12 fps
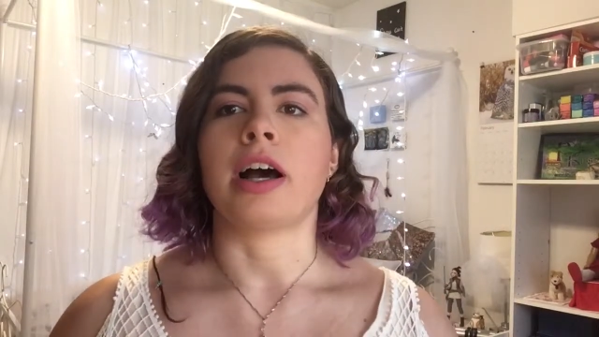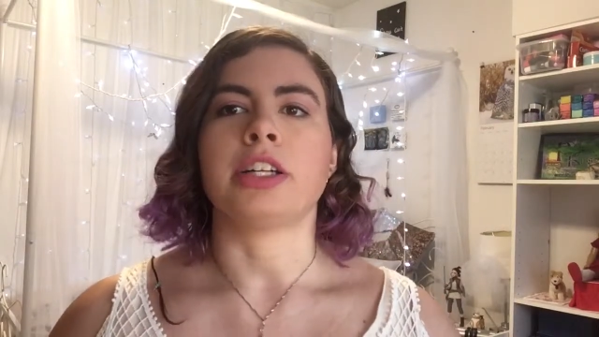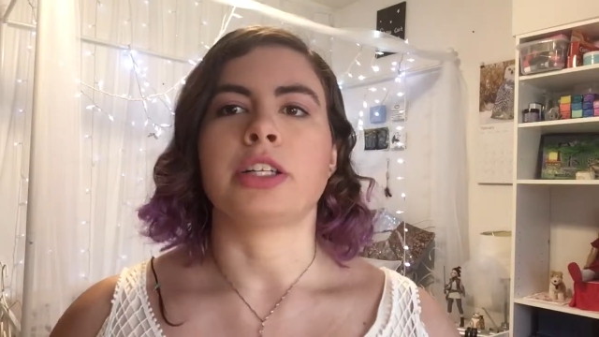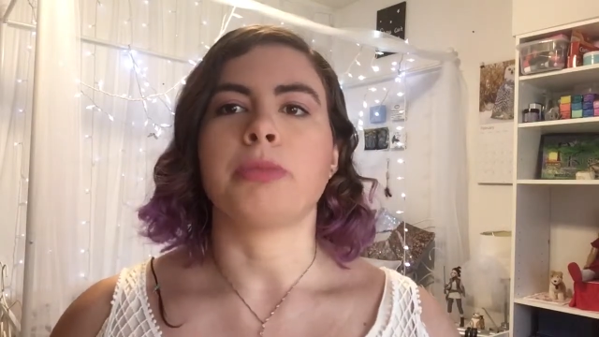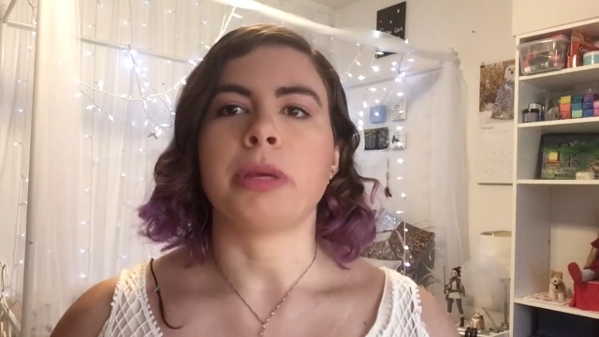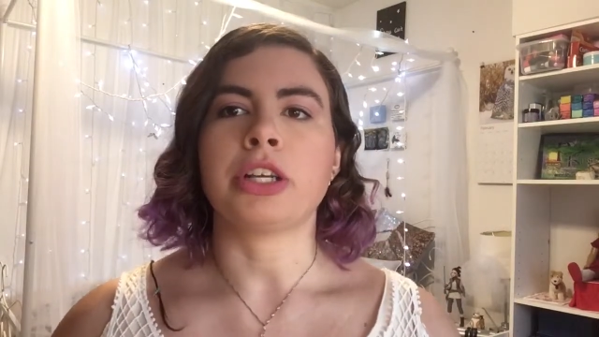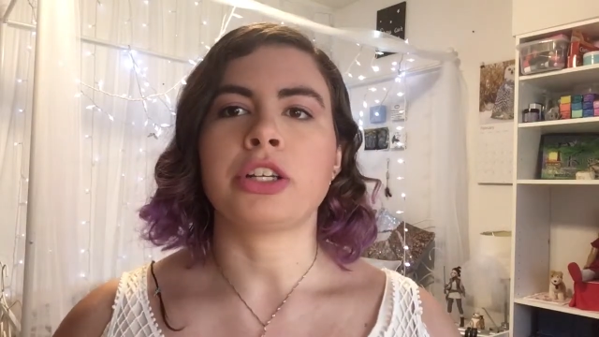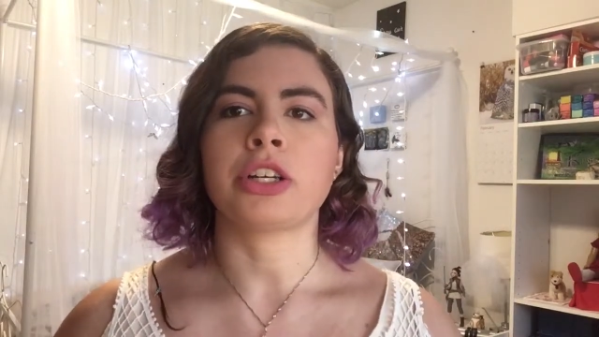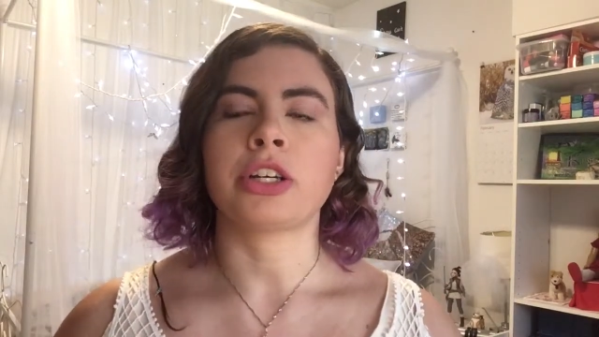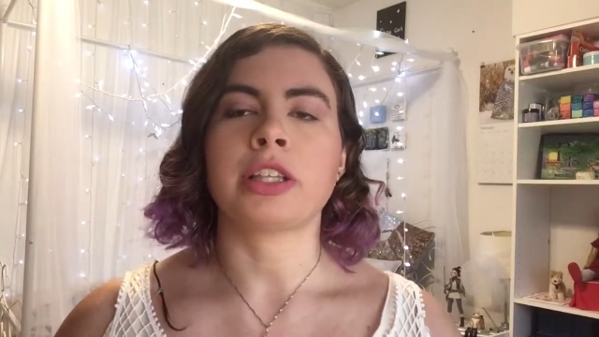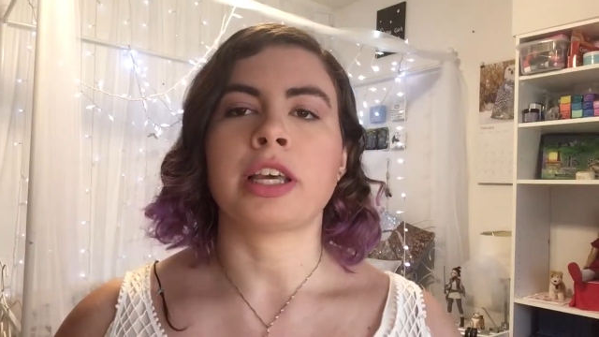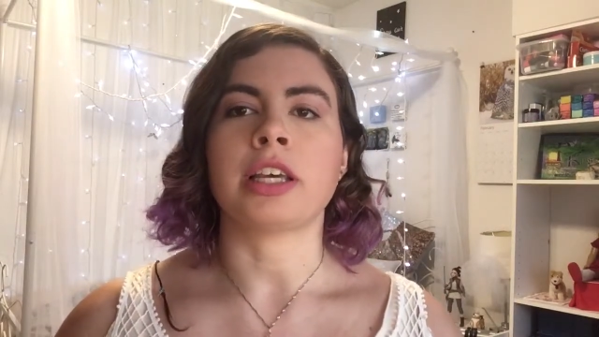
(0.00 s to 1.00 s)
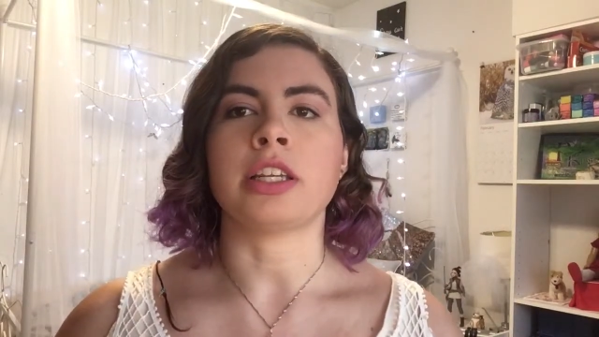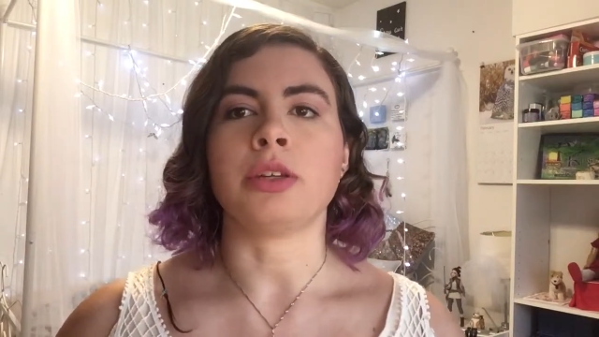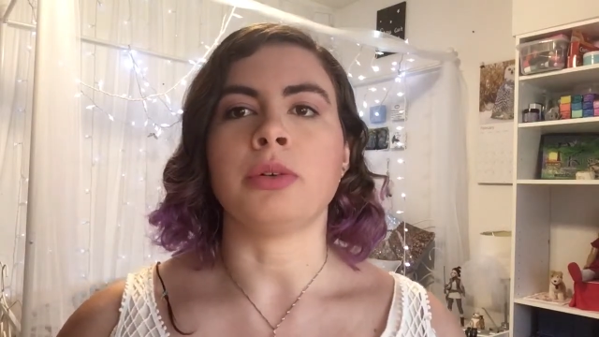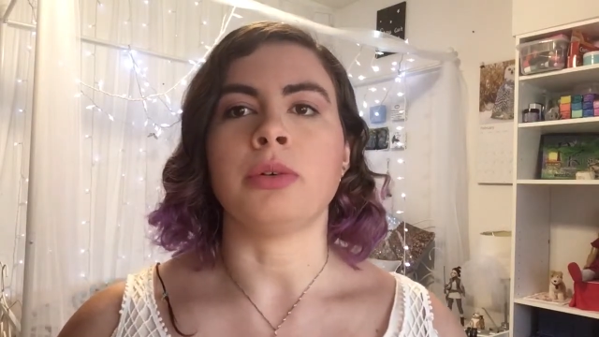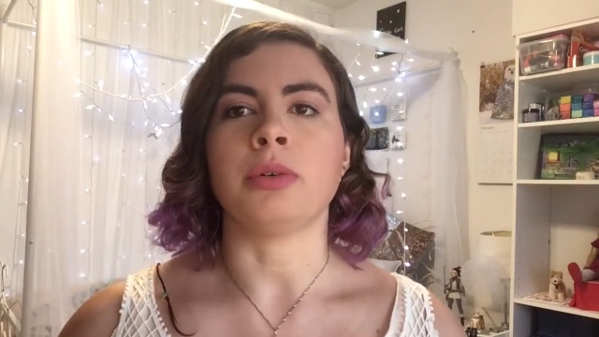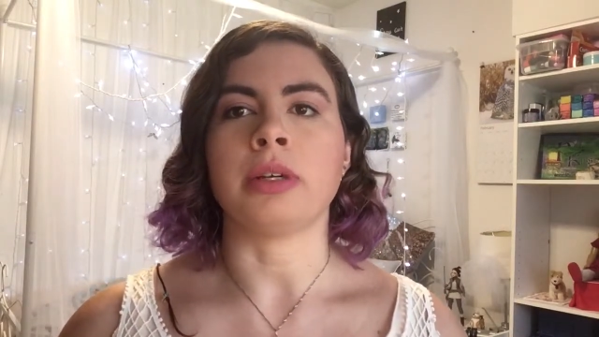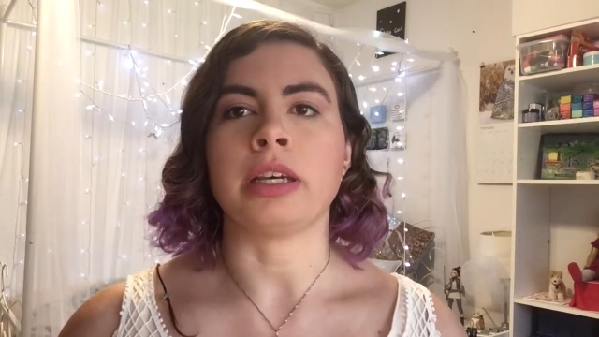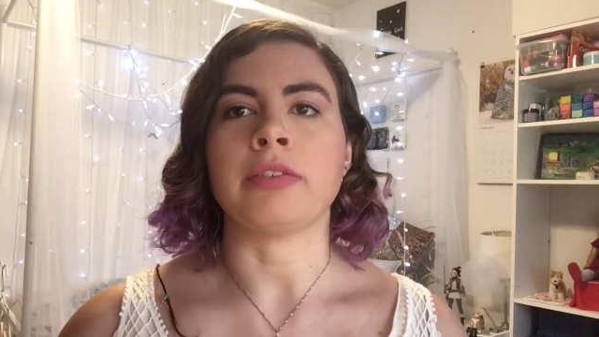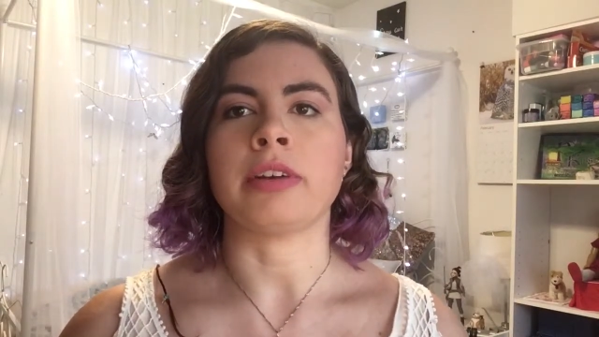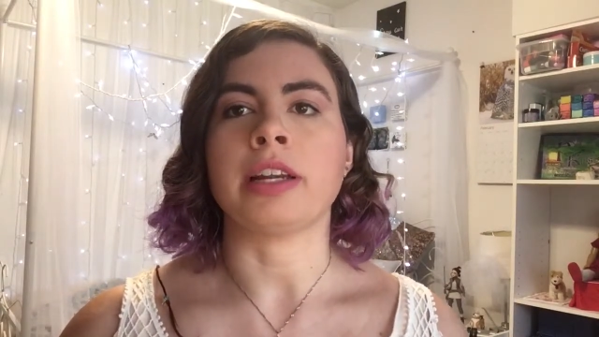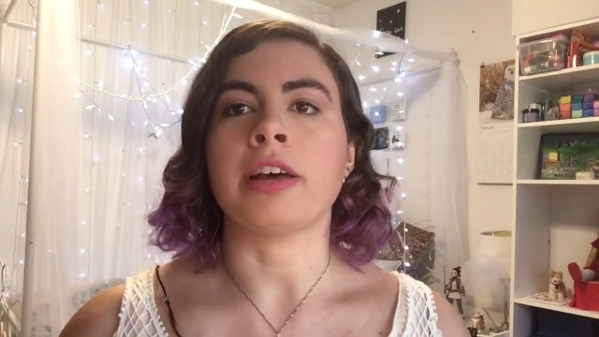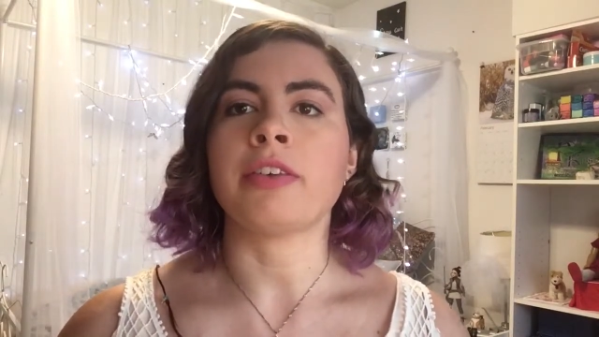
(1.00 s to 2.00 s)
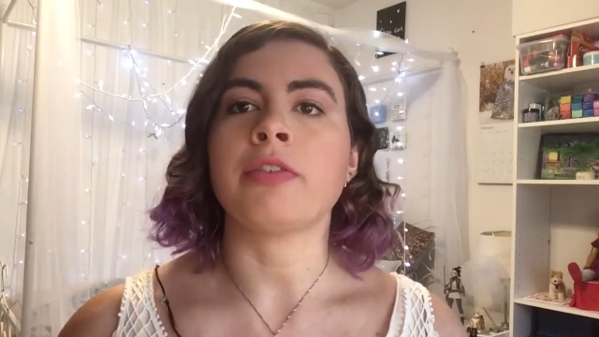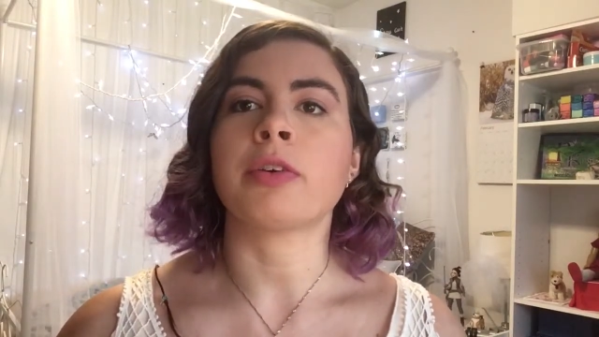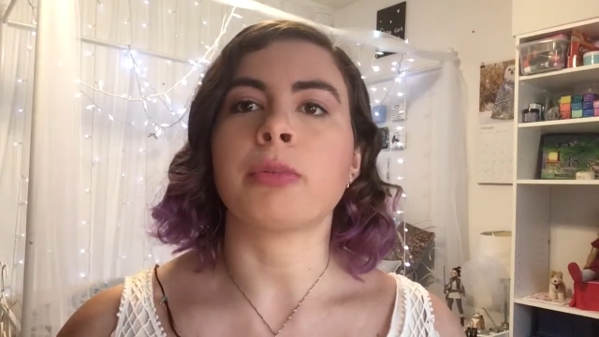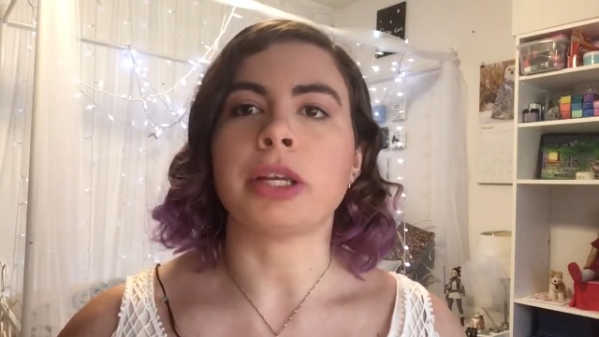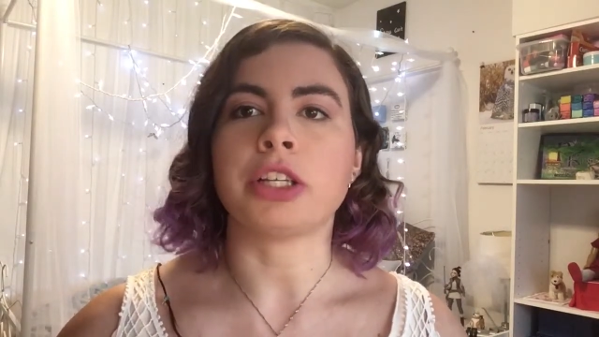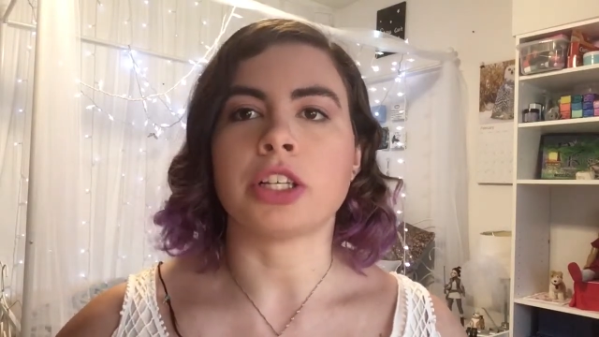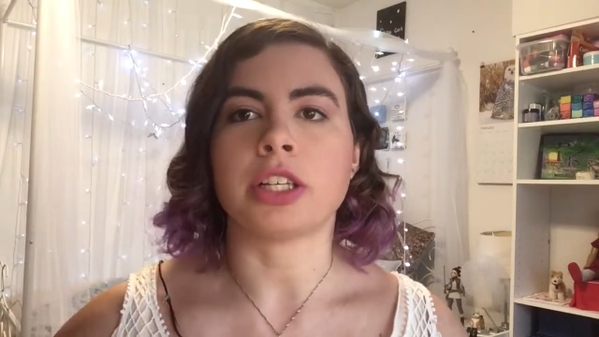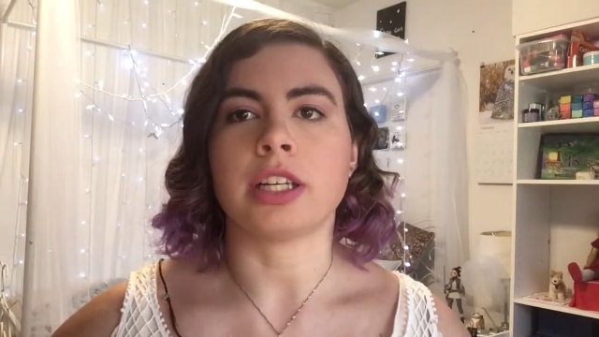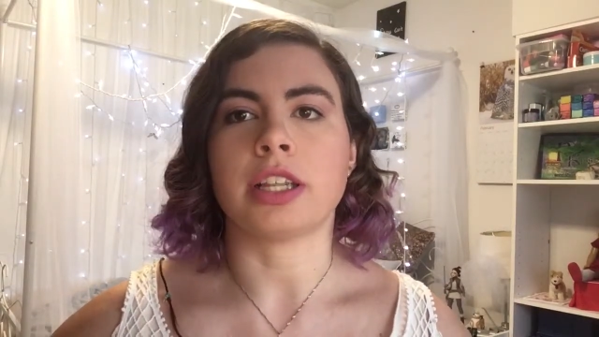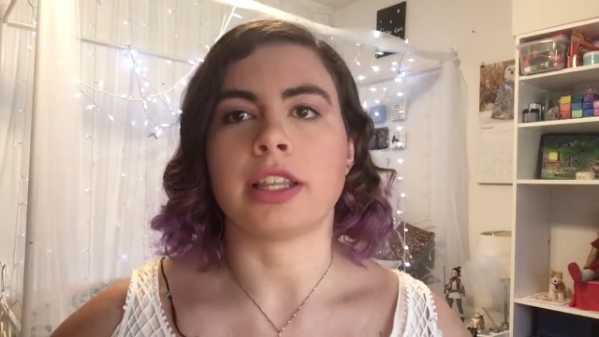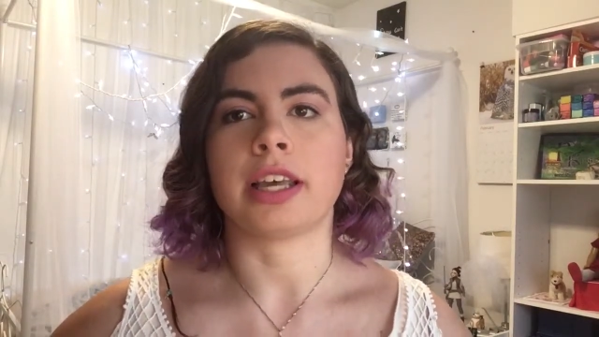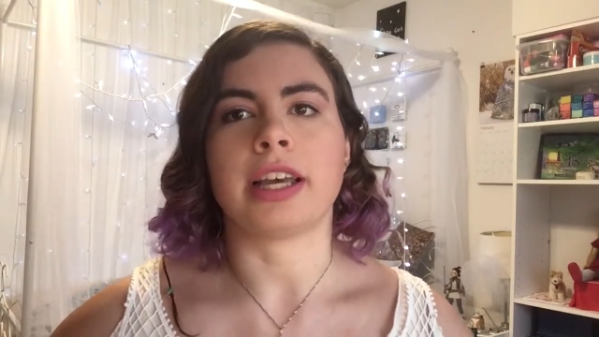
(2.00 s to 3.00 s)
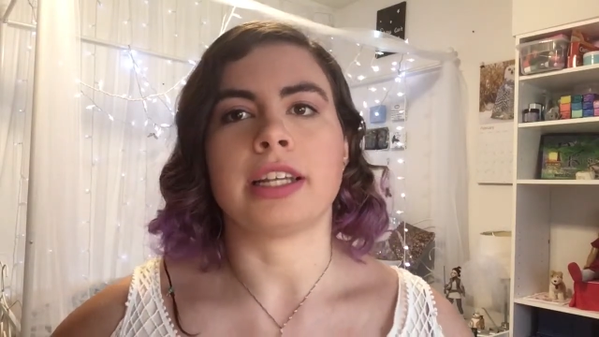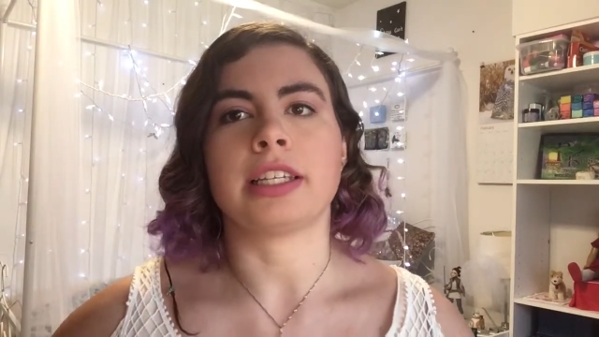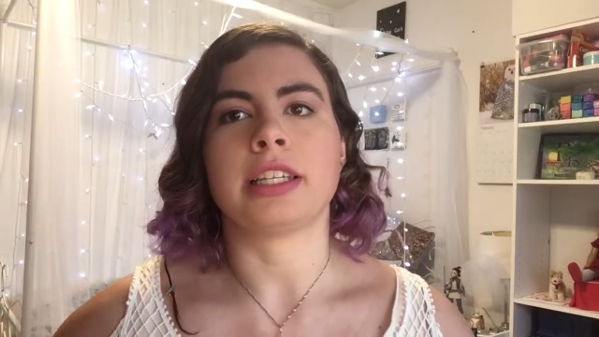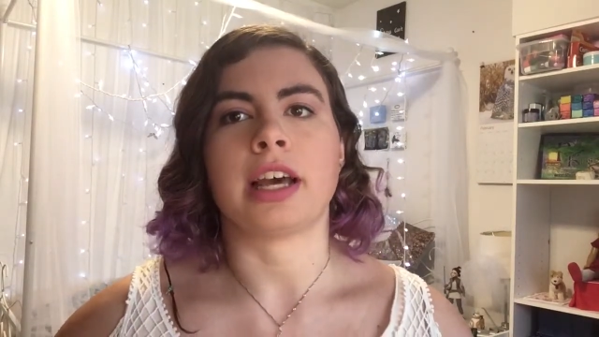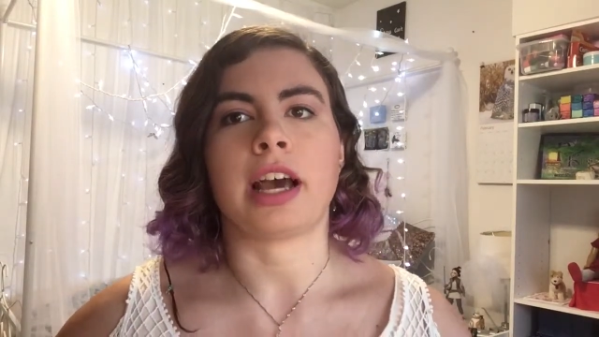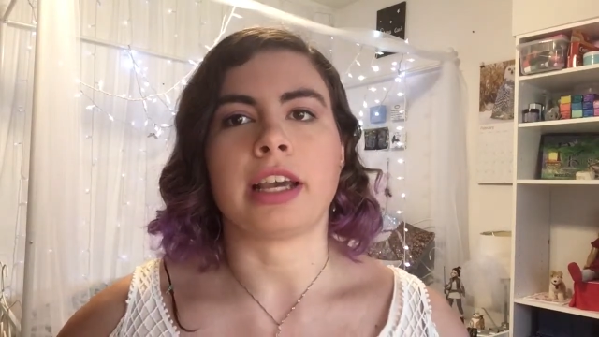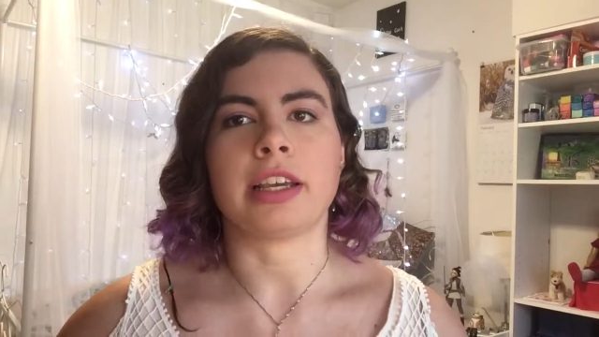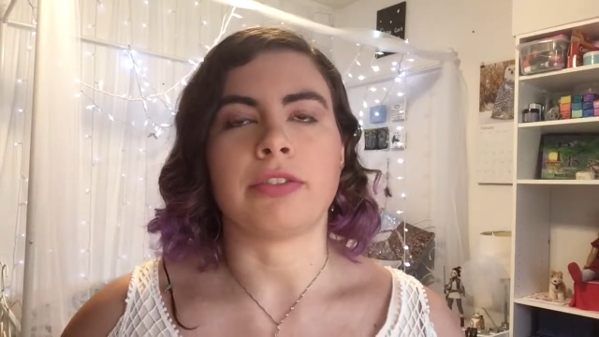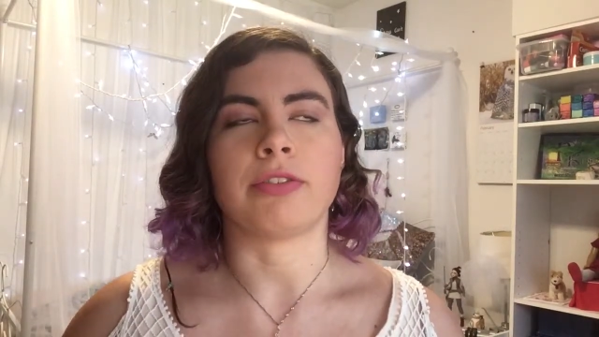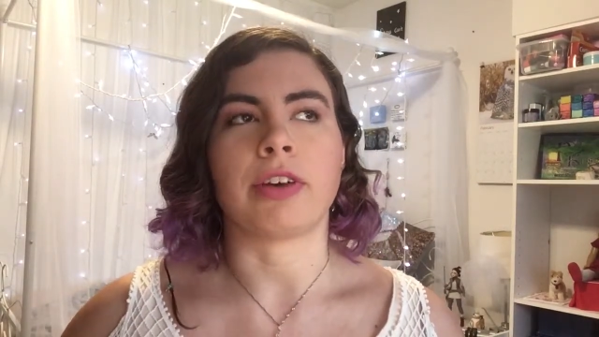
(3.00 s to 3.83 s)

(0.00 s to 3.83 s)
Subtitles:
Just make sure that you give enough information that I can